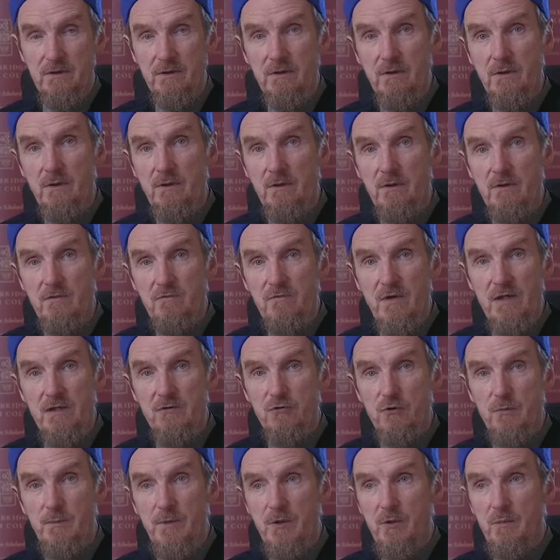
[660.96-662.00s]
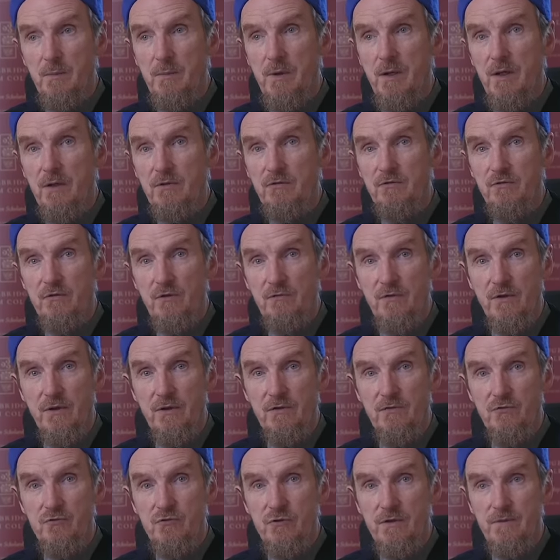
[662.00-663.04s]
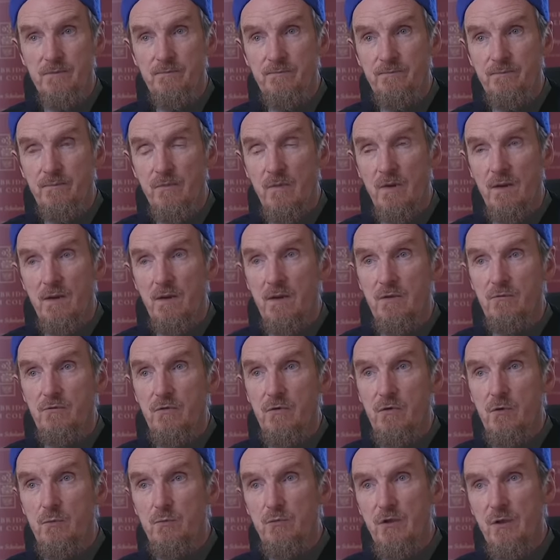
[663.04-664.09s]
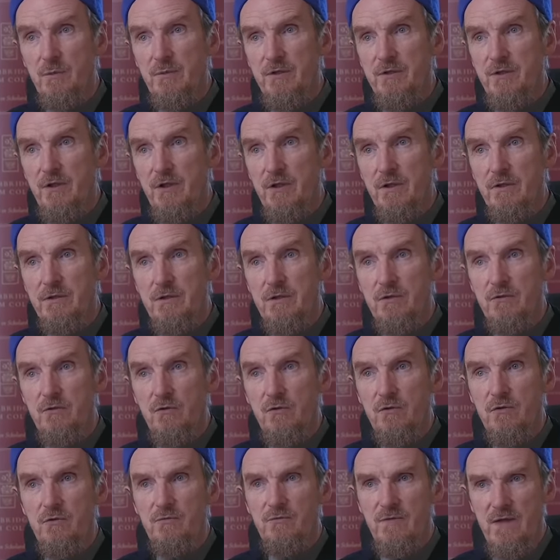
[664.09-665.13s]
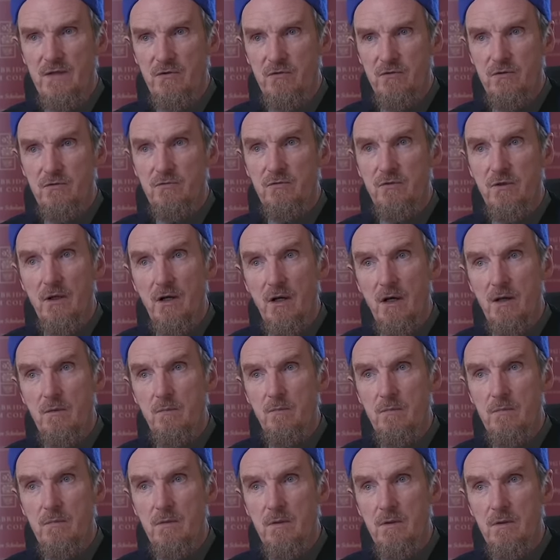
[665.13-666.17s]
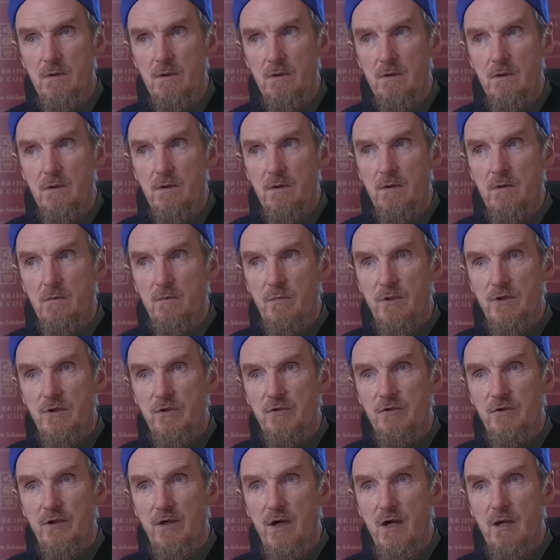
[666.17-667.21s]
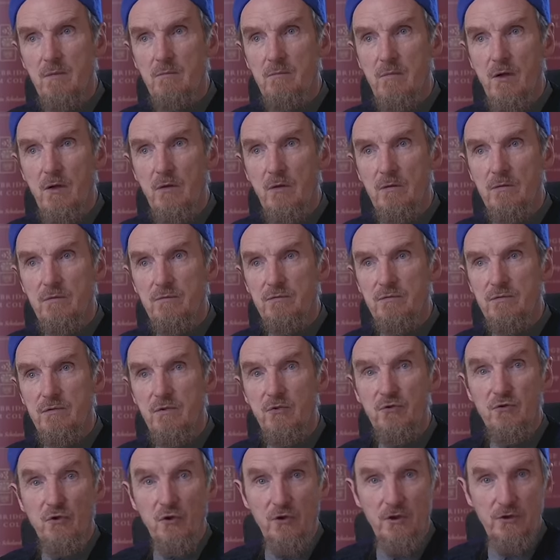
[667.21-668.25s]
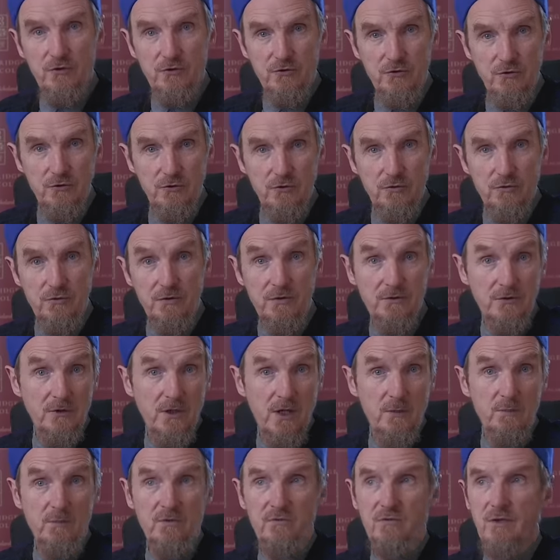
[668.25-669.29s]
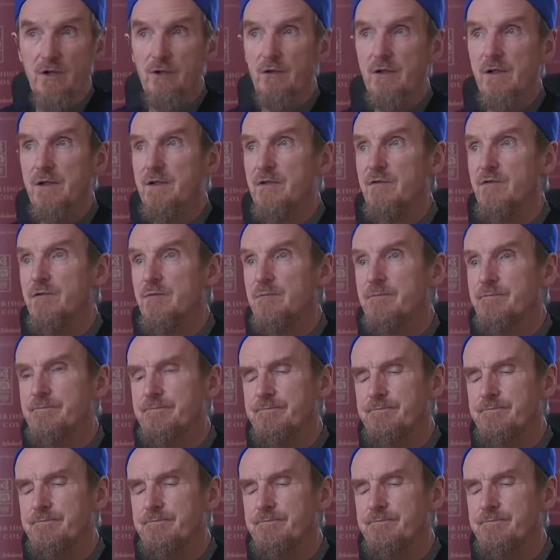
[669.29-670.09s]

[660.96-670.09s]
in fairly remote parts of the country, for whom Ramadan is not a festive time, but a time of solitude, a time of loneliness.